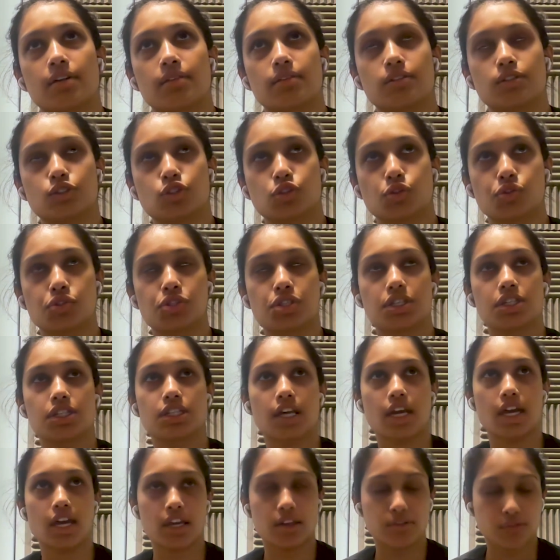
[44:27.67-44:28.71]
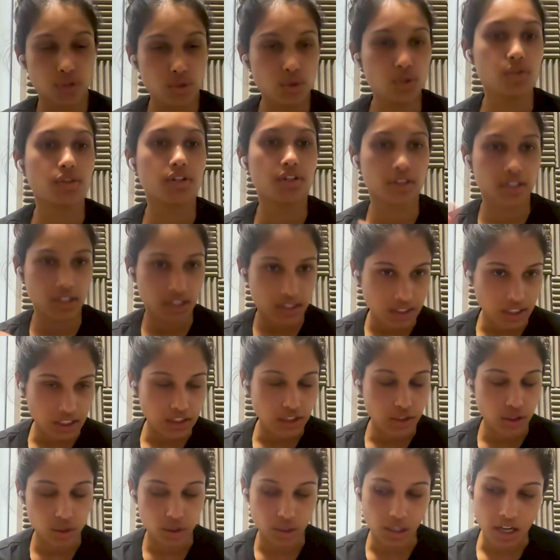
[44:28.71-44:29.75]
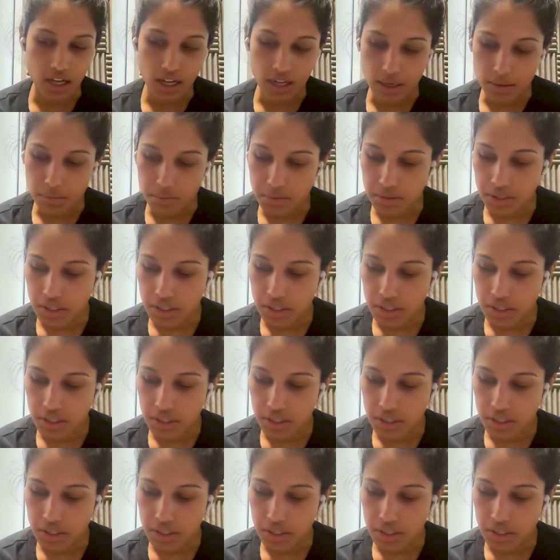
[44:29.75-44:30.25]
so today, if you do the things I described,